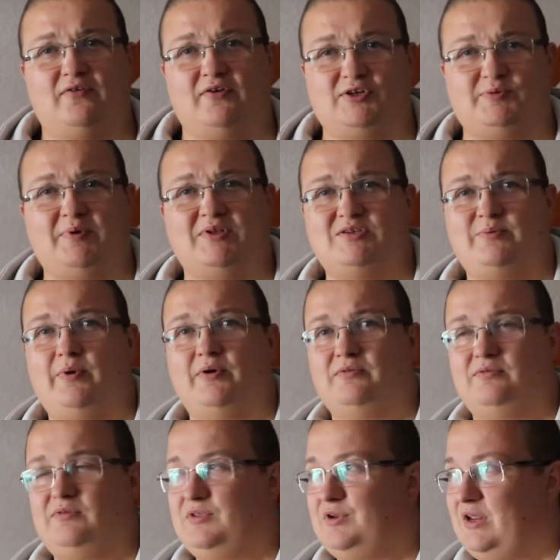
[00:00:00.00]
I spent
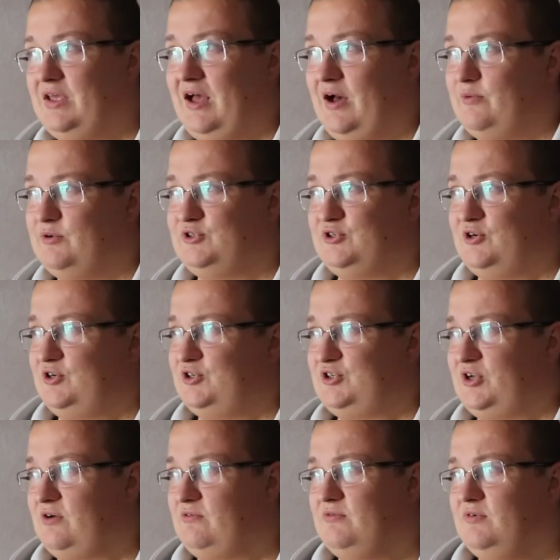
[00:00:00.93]
about three hours or
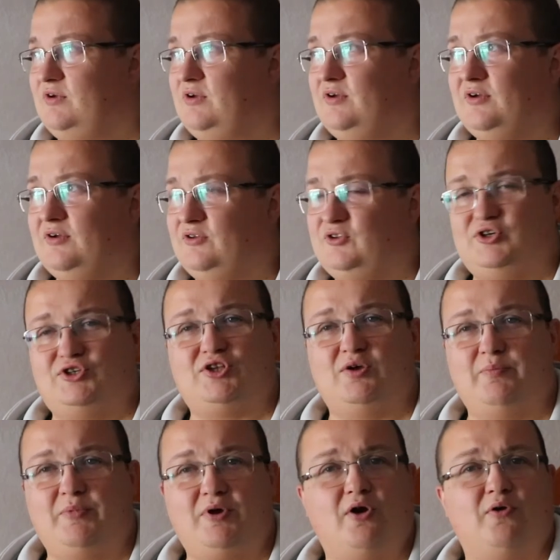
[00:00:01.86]
so just
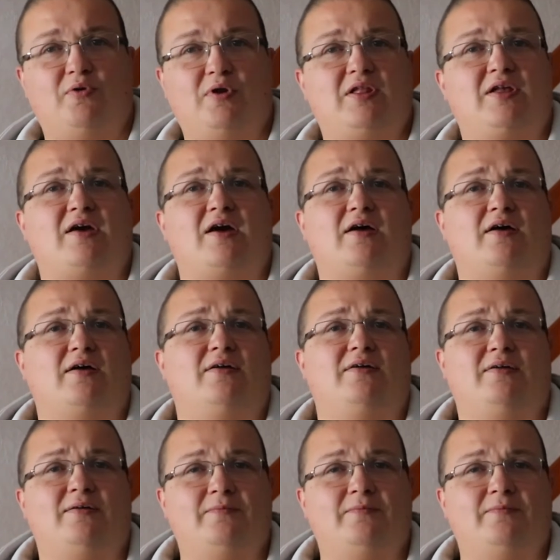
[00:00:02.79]
on my own in the car.